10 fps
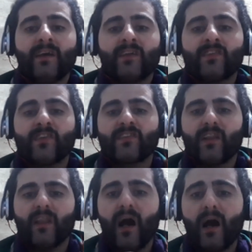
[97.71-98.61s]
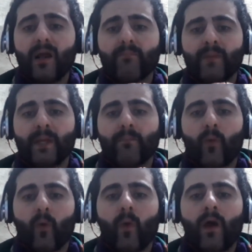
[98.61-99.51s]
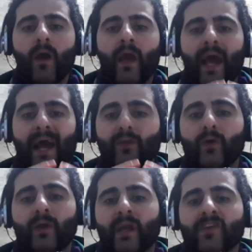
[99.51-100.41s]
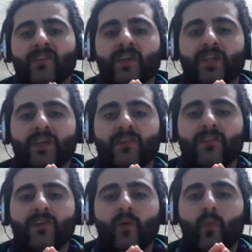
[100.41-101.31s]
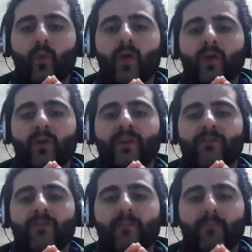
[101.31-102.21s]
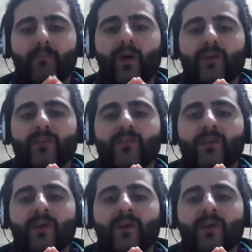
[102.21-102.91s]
since a lot of people and organizations work on different parts